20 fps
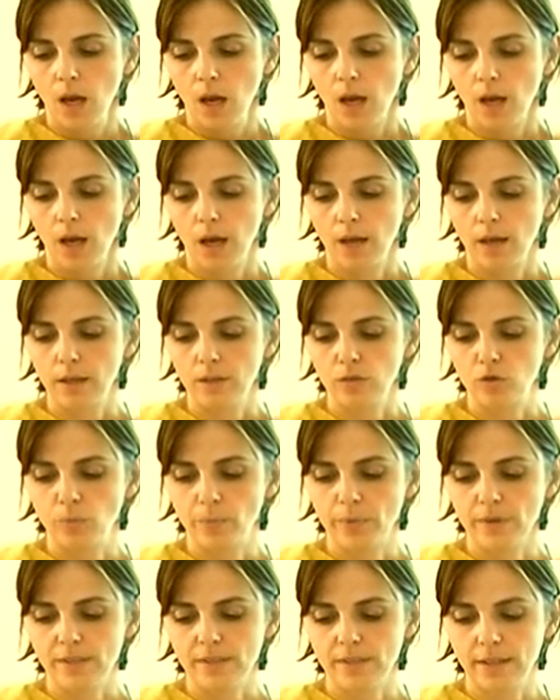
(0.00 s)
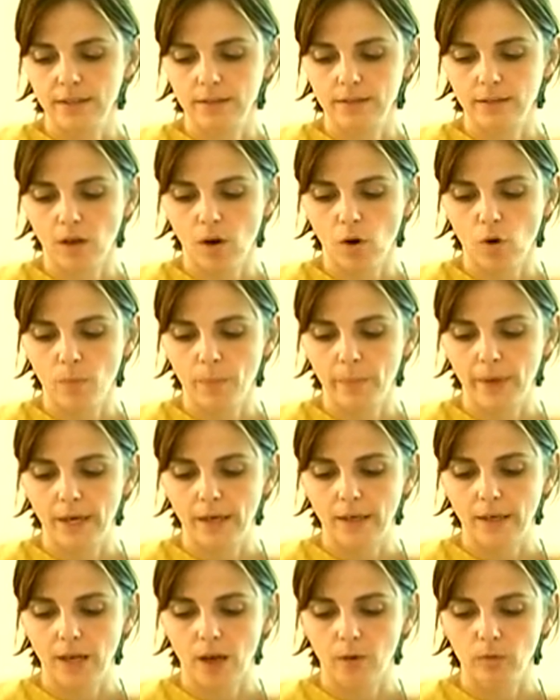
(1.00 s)
To present our
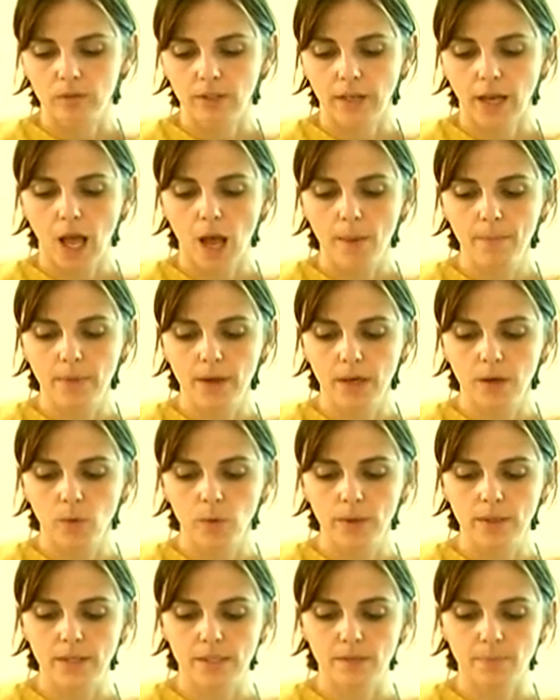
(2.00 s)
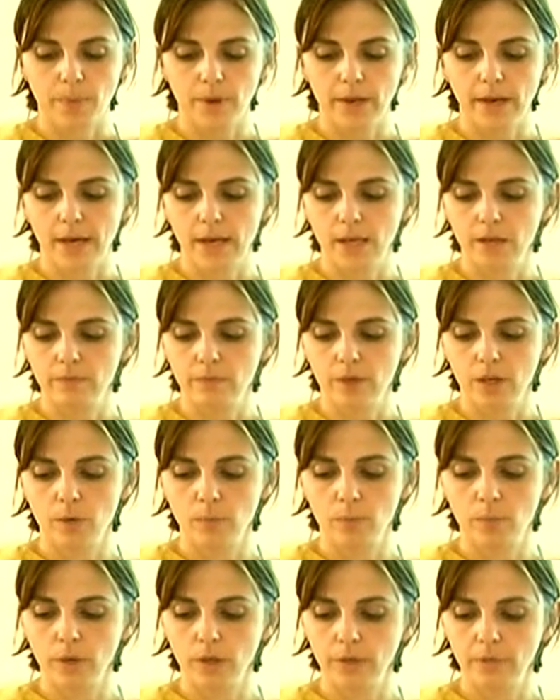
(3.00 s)
main outcome, I will explain very
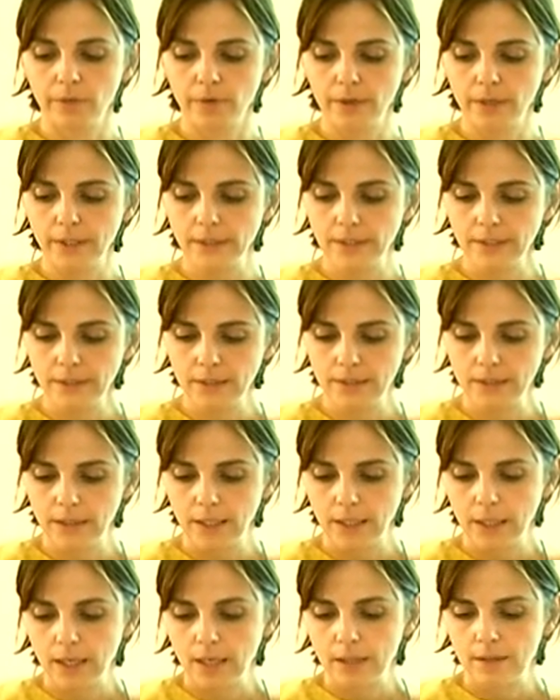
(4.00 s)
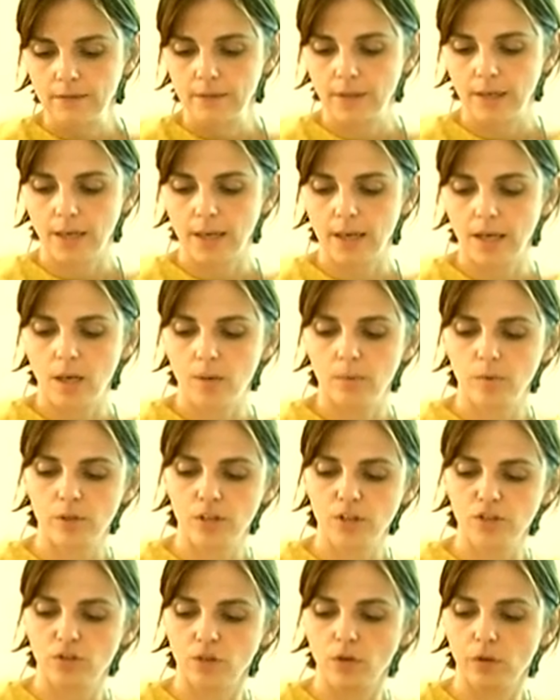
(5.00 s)
briefly the
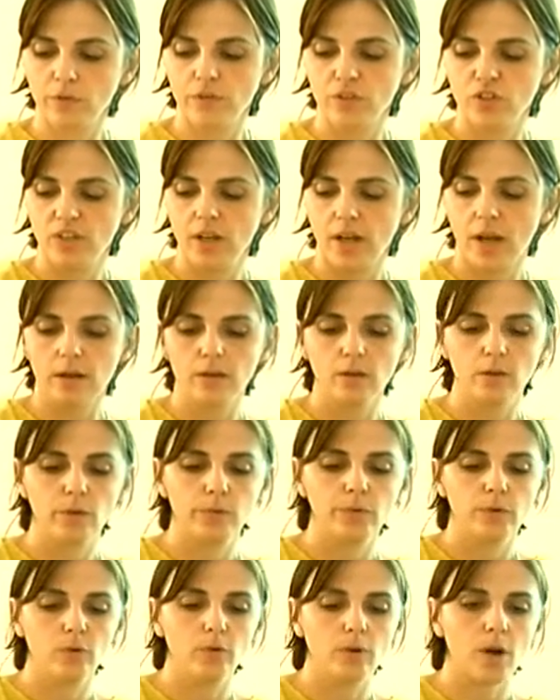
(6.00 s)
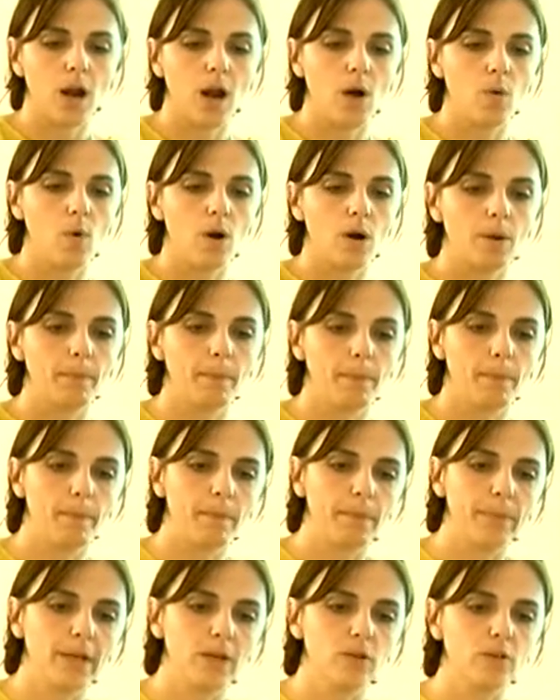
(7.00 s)
elaboration of scenario for our
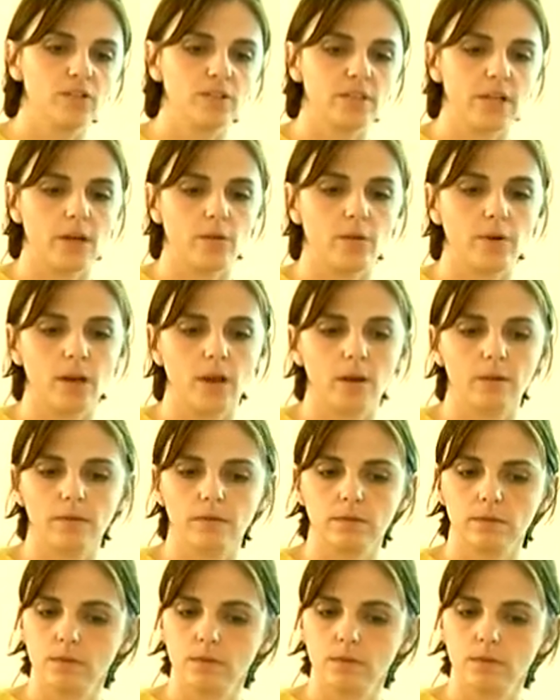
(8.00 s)
pilot area.